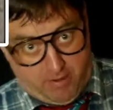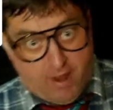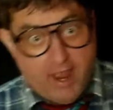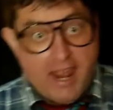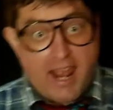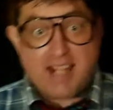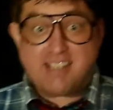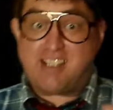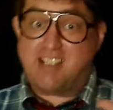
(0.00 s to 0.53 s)

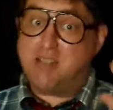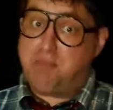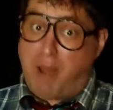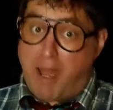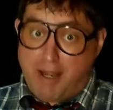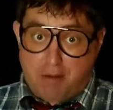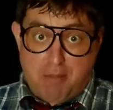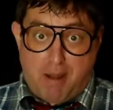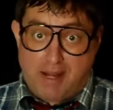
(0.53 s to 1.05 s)
As a spider
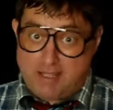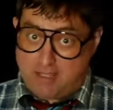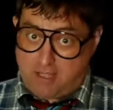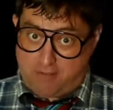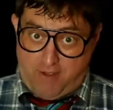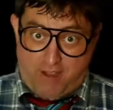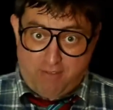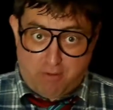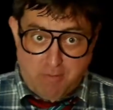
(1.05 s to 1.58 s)
bite
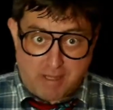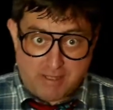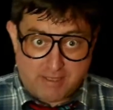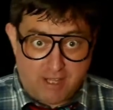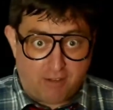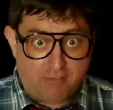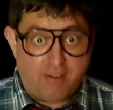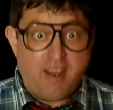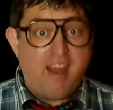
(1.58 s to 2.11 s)
survivor
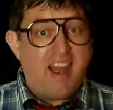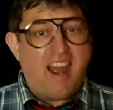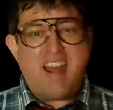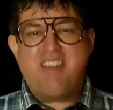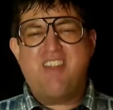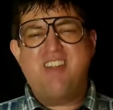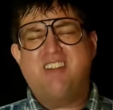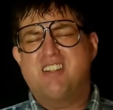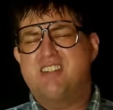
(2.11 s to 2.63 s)
myself, I
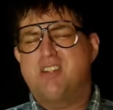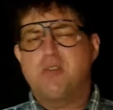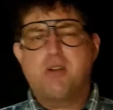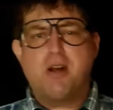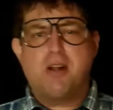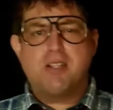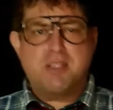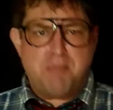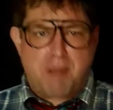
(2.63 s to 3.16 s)
think the so-called
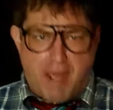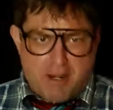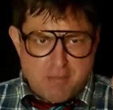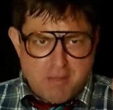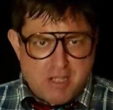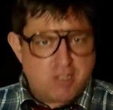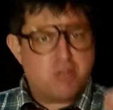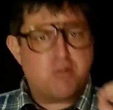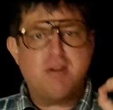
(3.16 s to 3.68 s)
Spider-Man
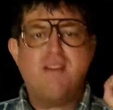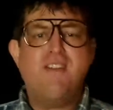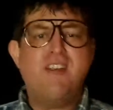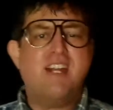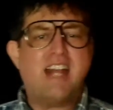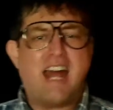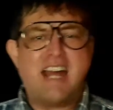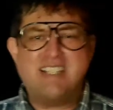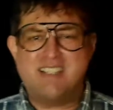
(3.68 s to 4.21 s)

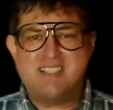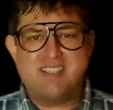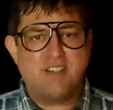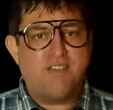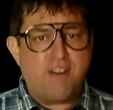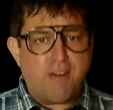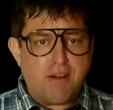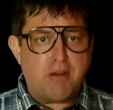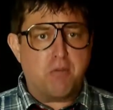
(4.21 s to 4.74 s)
trivializes the
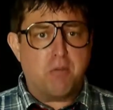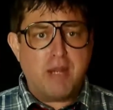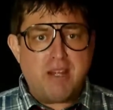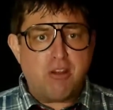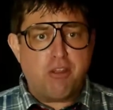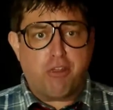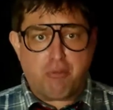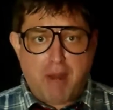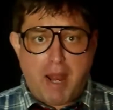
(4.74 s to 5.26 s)
very real
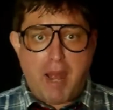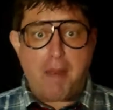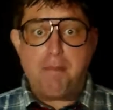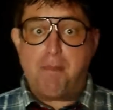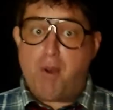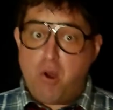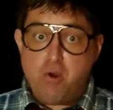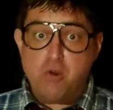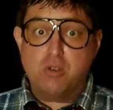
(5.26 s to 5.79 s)
threat
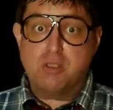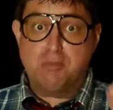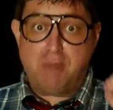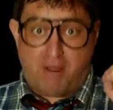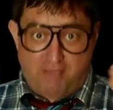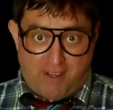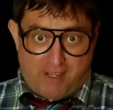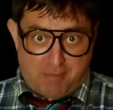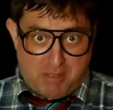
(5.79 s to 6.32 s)
posed by
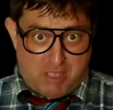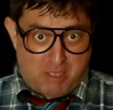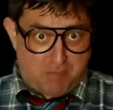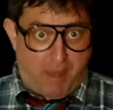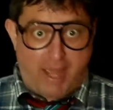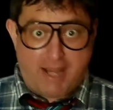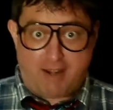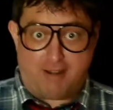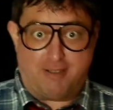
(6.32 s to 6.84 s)
venomous
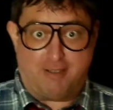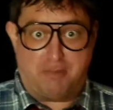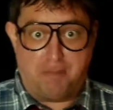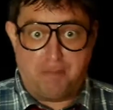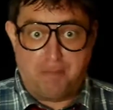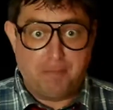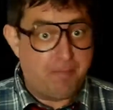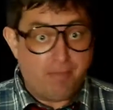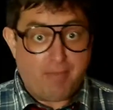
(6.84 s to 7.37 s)
spiders.
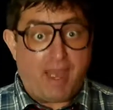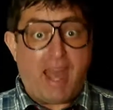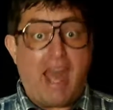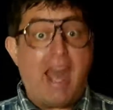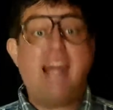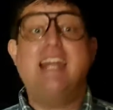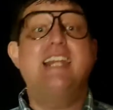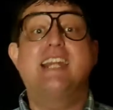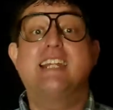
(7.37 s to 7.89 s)
I
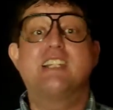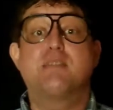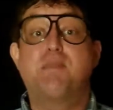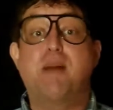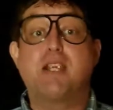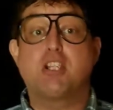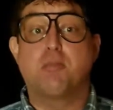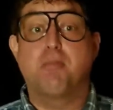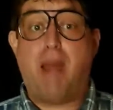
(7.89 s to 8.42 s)
didn't get
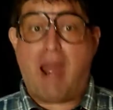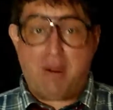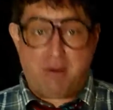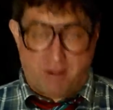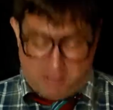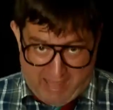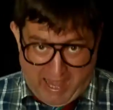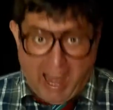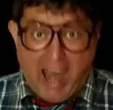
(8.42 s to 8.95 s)
special powers.
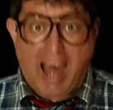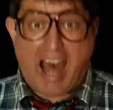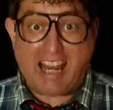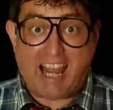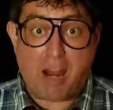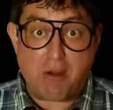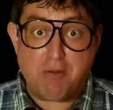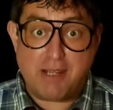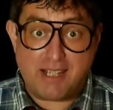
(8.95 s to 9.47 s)
I got
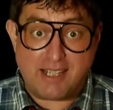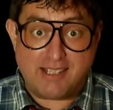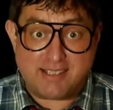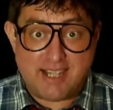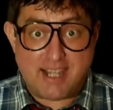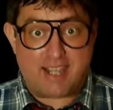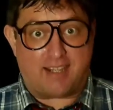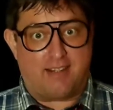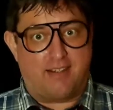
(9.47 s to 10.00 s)
really
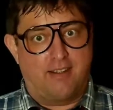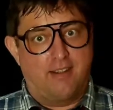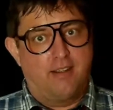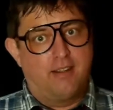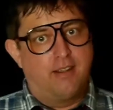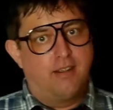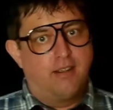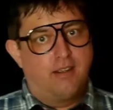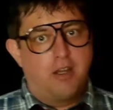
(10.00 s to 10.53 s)
sick.
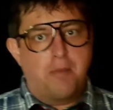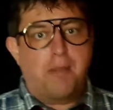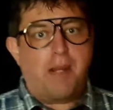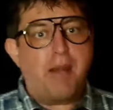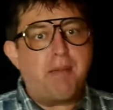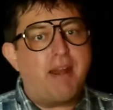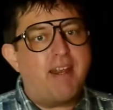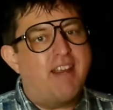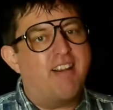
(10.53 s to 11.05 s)
But I'm
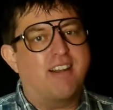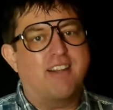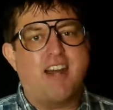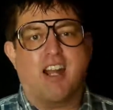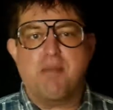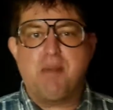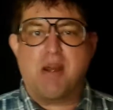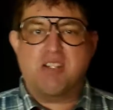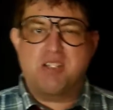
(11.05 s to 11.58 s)
not here to talk
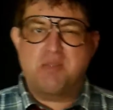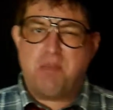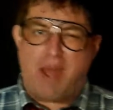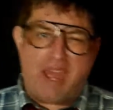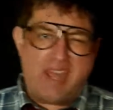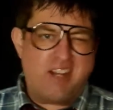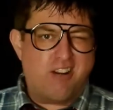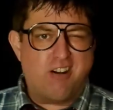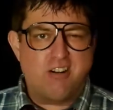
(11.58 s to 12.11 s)
about
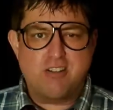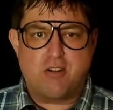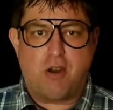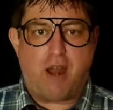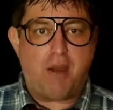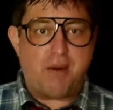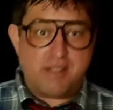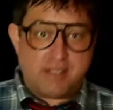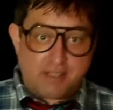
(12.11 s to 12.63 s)
spiders or how
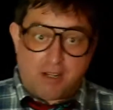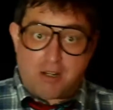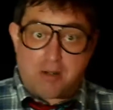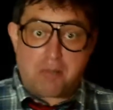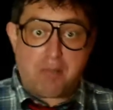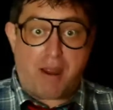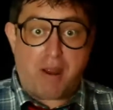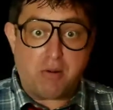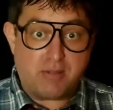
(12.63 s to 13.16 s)
a certain
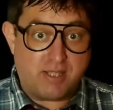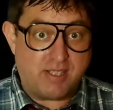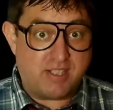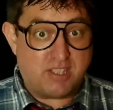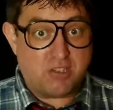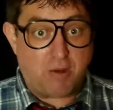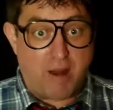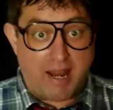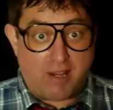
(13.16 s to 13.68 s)
mouse's
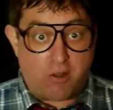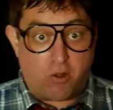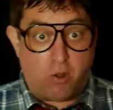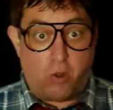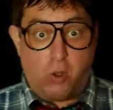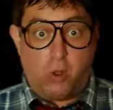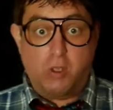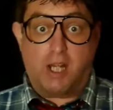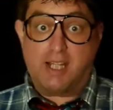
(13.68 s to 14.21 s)

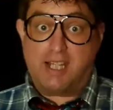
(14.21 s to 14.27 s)
stranglehold on the